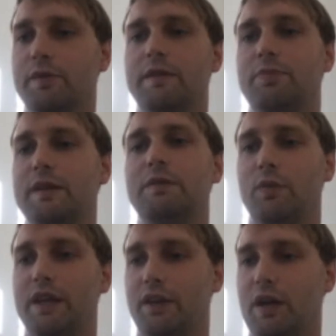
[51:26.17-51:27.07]
people are
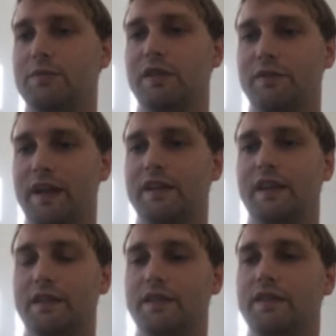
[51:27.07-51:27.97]
waking up to the fact
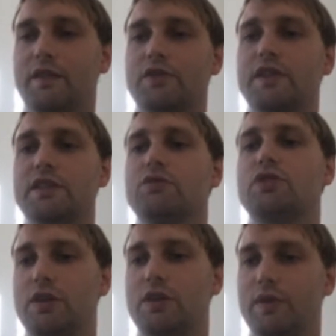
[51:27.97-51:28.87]
that there's a new
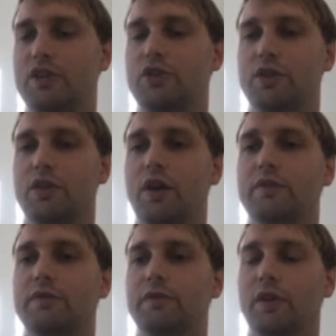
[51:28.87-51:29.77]
generation
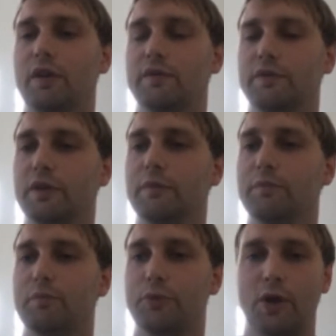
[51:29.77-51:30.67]
of
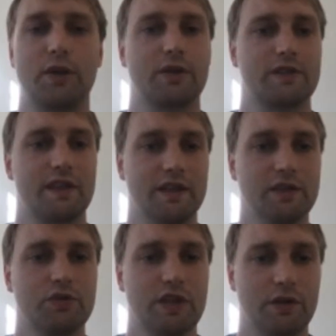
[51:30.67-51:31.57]
products and
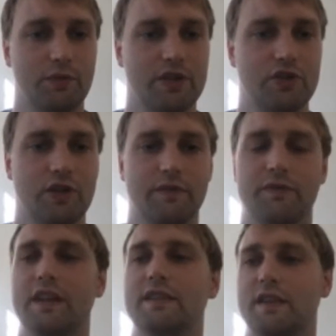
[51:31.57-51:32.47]
new generation of
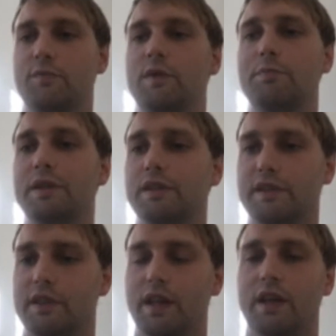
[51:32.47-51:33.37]
things that have been built,
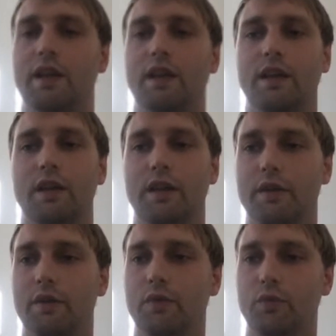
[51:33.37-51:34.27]

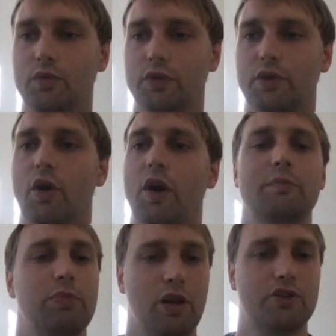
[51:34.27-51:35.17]

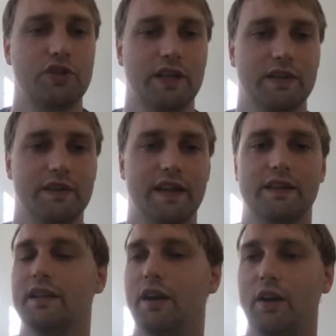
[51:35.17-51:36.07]
on blockchain
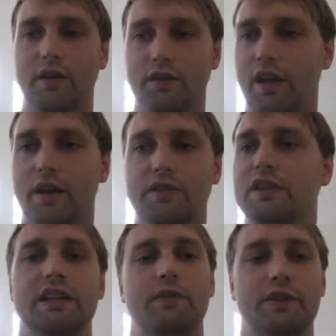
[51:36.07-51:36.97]
that are
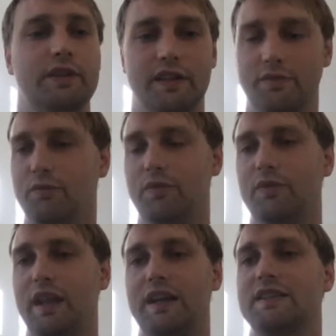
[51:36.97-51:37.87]
delivering,
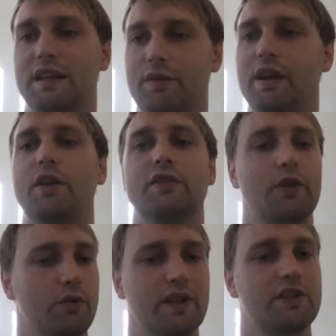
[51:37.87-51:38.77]
like I said, right, on the
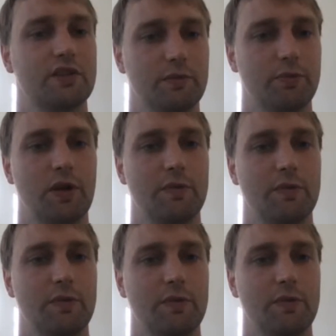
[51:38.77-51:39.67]
original
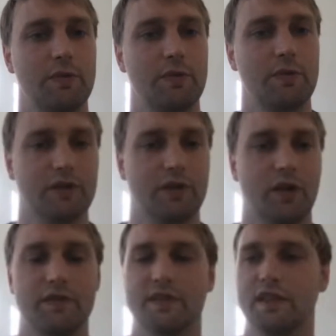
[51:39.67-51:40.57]
promises of
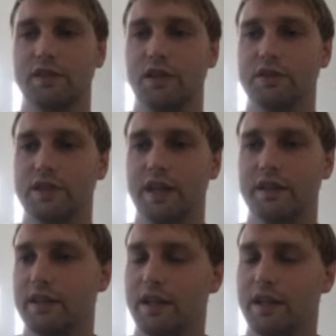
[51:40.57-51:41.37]
the technology. And